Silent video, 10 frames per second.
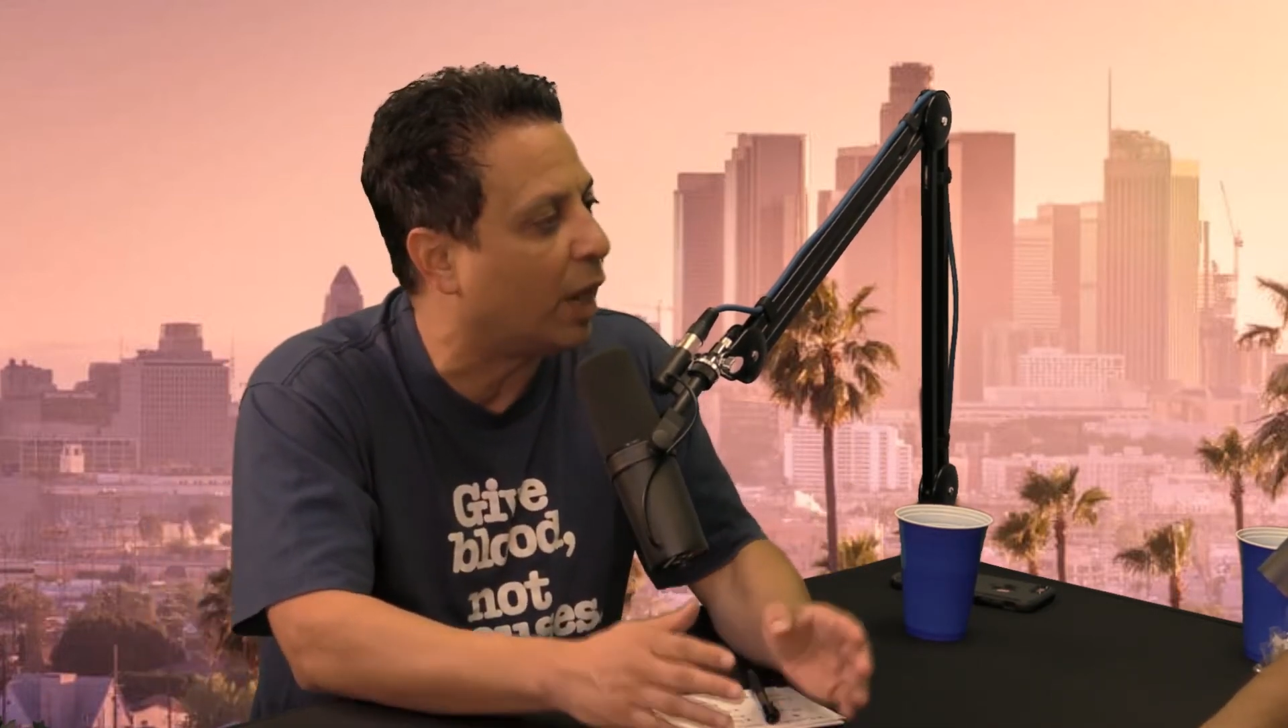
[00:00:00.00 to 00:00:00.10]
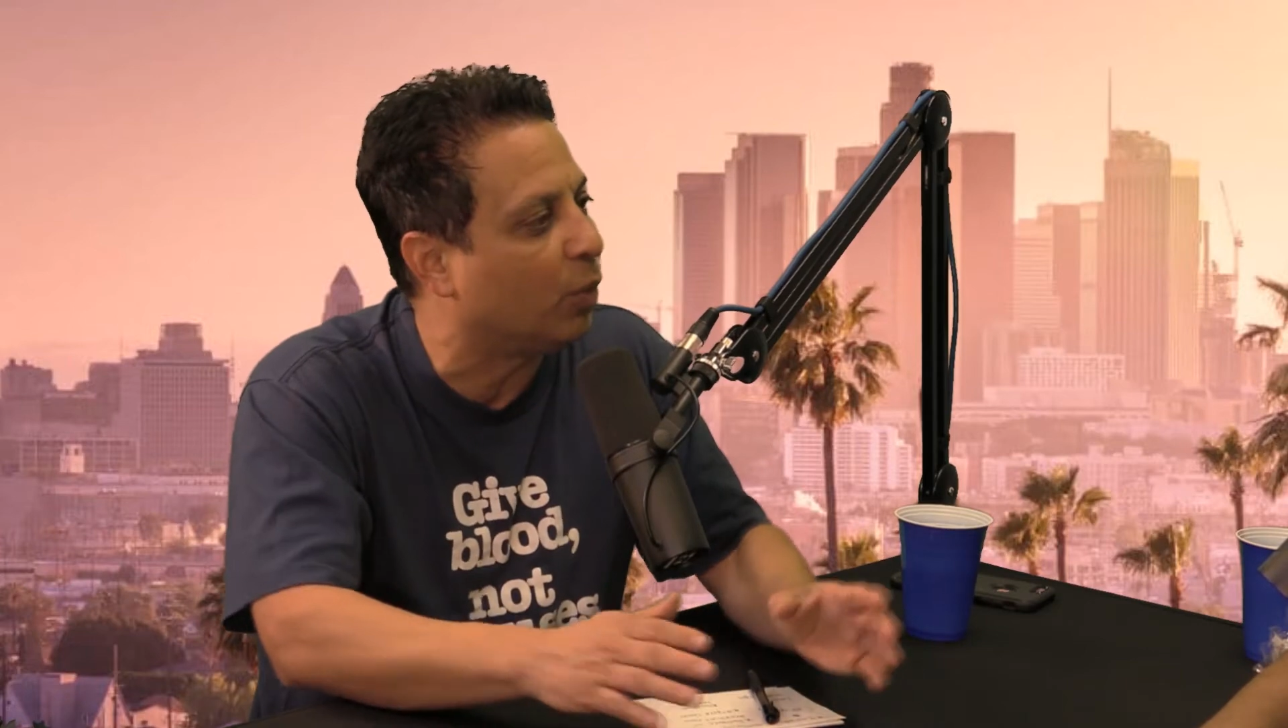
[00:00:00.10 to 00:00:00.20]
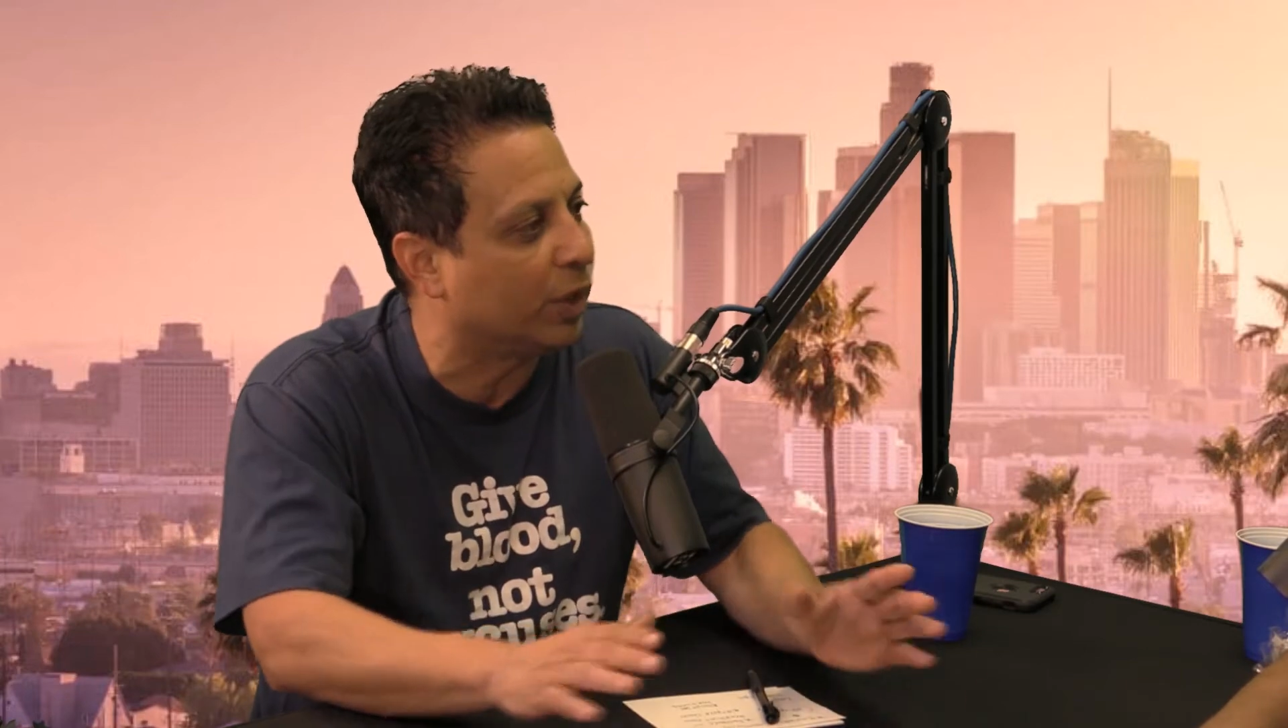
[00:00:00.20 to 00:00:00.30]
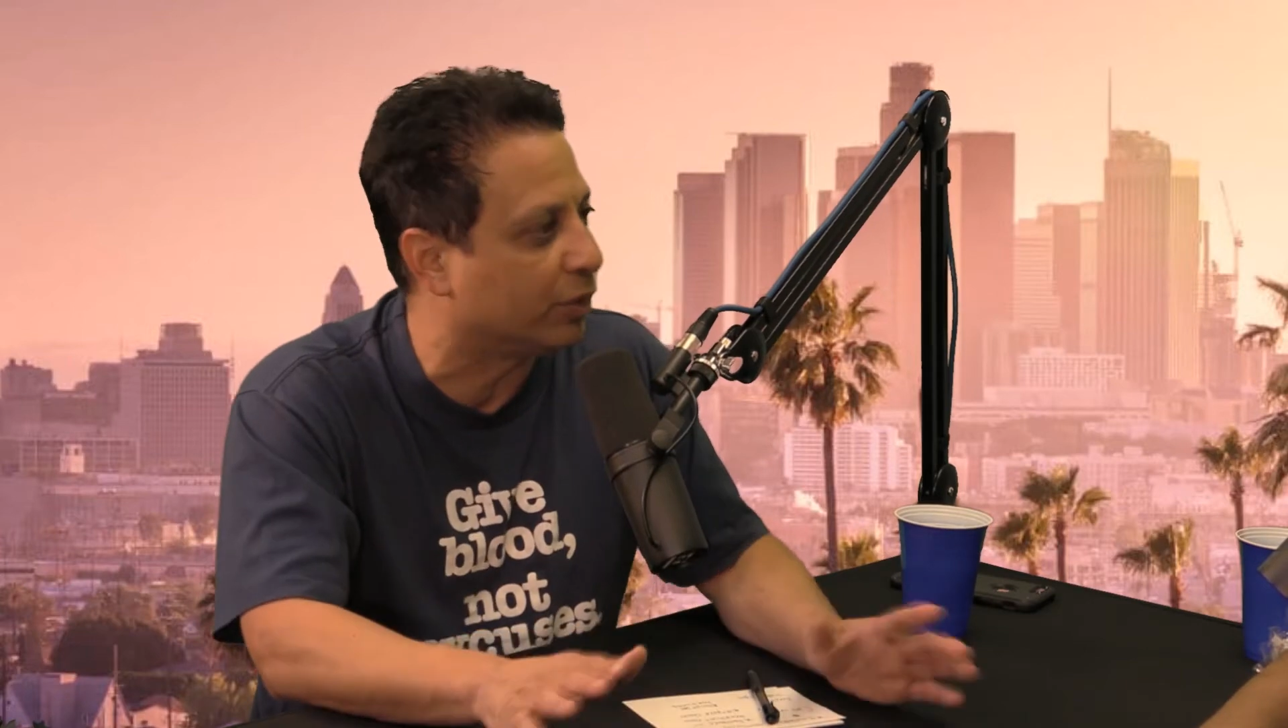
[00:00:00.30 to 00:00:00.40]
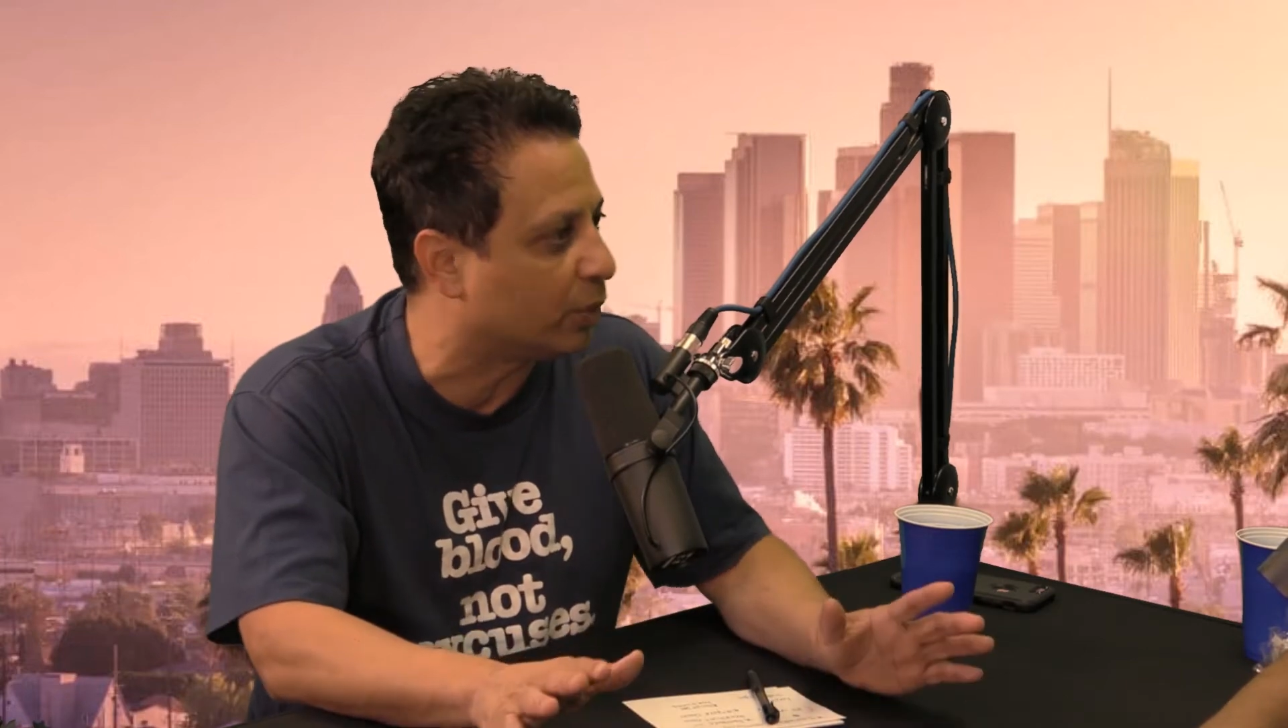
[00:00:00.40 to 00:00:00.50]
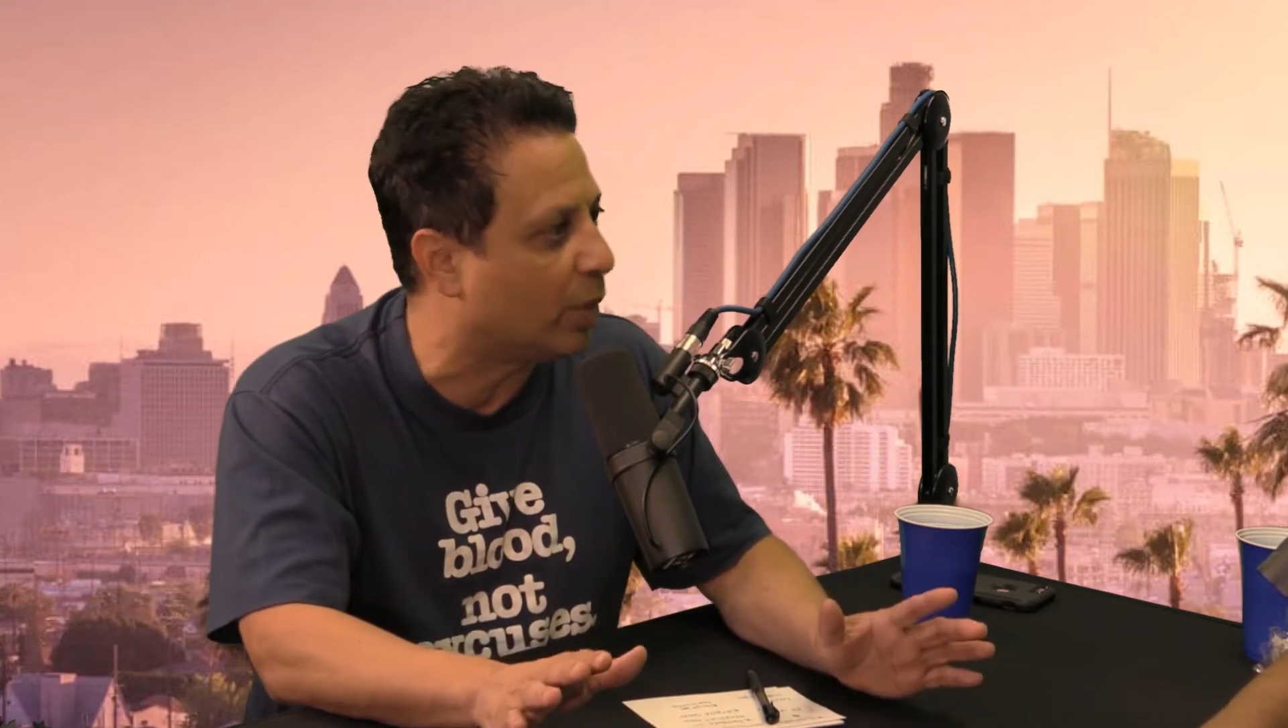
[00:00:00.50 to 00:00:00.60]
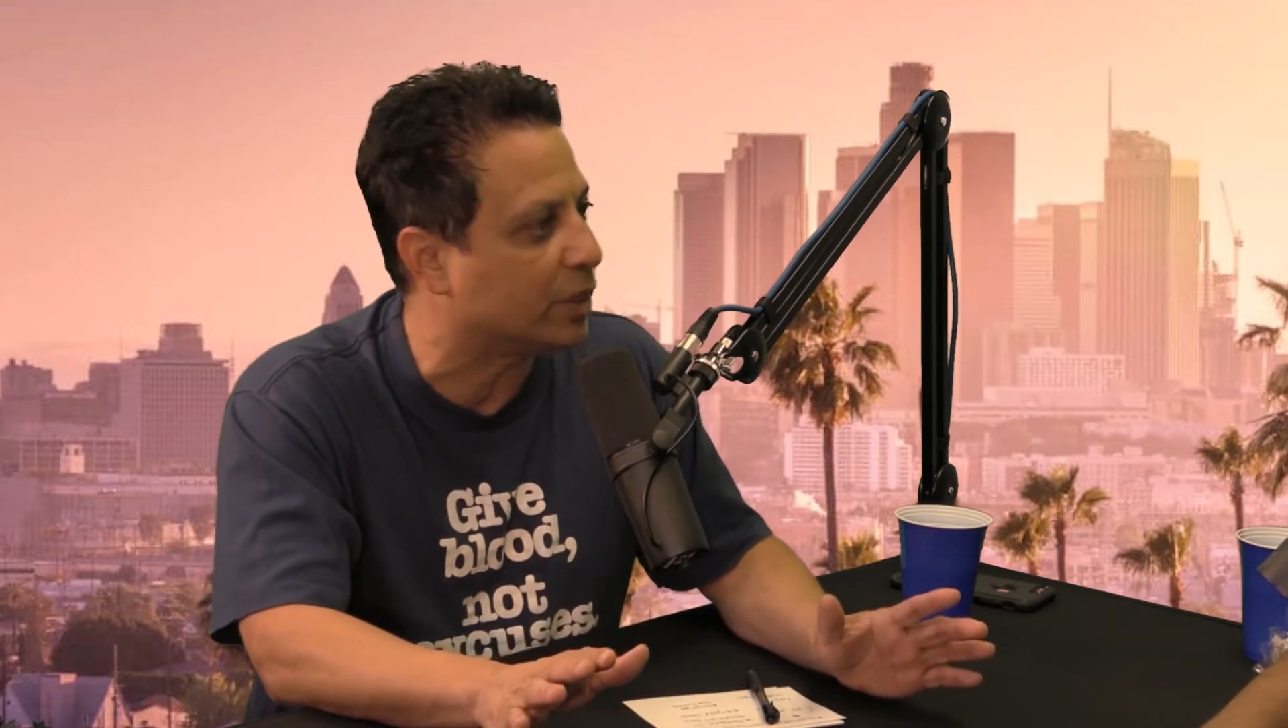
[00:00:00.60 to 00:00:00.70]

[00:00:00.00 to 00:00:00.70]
I want to throw